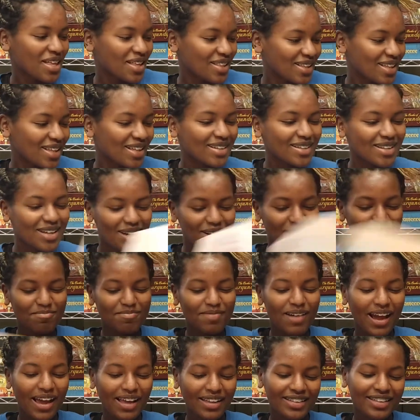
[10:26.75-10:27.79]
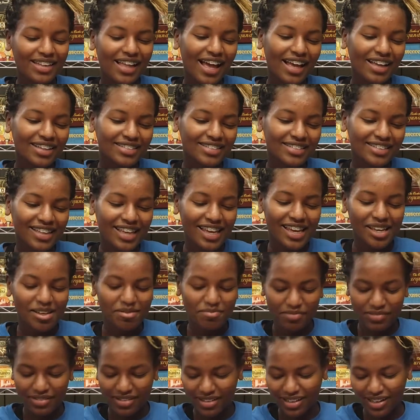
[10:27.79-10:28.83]
And then my last
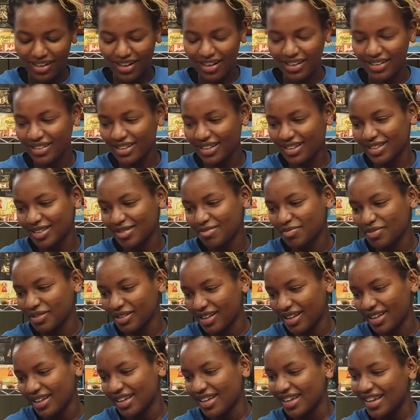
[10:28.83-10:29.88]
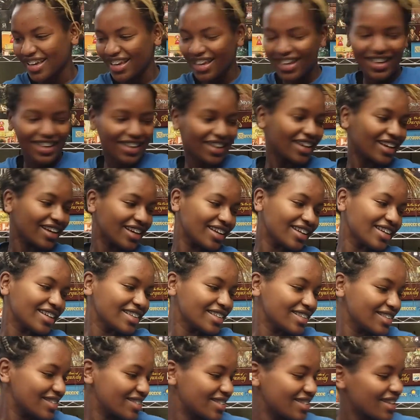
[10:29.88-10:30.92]
game that I like to play
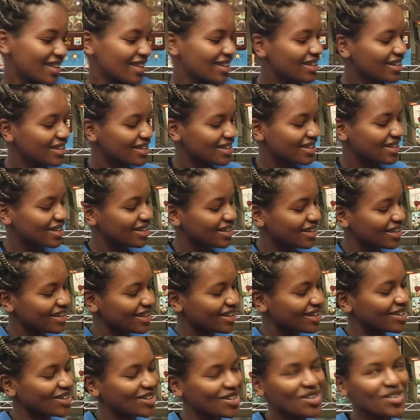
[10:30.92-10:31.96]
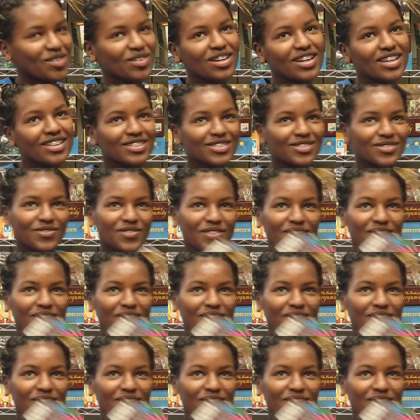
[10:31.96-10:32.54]
is Go Nuts